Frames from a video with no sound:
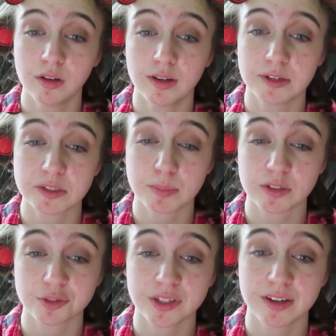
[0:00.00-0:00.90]
and
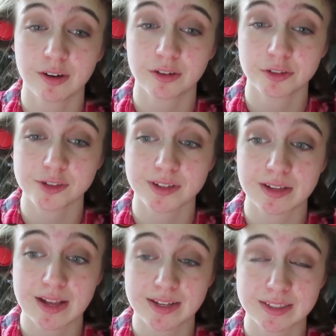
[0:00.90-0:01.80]
especially honors
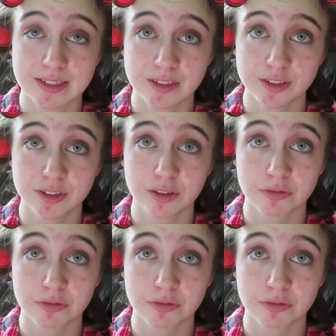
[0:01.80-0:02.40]
classes,